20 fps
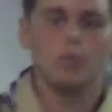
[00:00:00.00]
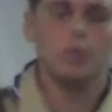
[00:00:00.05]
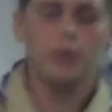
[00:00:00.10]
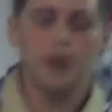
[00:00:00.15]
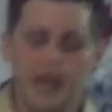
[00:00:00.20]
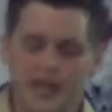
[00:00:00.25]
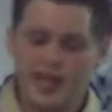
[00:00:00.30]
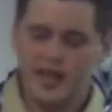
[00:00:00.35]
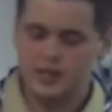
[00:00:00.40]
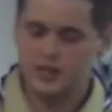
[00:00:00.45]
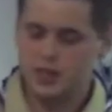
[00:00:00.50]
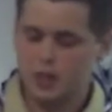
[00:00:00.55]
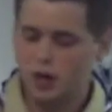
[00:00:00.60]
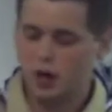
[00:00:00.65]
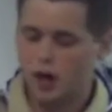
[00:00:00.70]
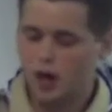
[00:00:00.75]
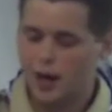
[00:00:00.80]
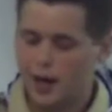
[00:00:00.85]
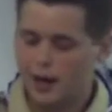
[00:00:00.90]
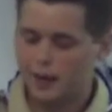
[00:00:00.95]
but yeah,
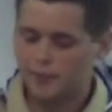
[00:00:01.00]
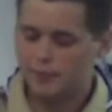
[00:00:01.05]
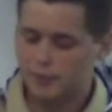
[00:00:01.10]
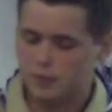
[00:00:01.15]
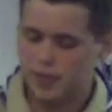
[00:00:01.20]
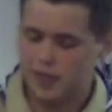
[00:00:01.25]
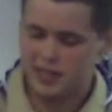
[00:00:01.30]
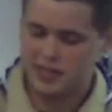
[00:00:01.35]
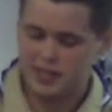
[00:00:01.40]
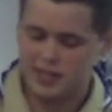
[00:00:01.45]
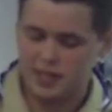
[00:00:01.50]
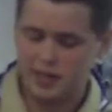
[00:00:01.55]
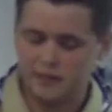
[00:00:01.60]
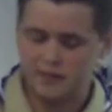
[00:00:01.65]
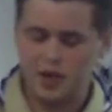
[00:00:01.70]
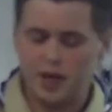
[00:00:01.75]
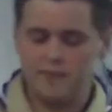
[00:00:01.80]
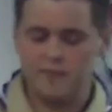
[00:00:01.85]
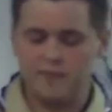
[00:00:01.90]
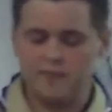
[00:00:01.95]
so I'm
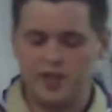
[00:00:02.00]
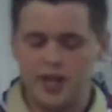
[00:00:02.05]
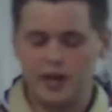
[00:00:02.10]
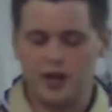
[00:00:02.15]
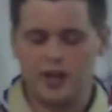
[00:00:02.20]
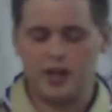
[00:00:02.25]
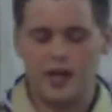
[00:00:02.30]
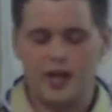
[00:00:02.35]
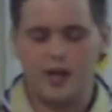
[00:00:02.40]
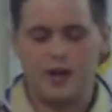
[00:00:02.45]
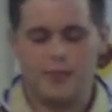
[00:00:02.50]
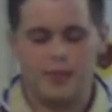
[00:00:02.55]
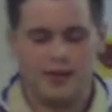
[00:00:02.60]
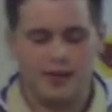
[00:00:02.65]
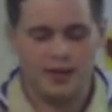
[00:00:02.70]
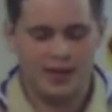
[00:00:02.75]
very happy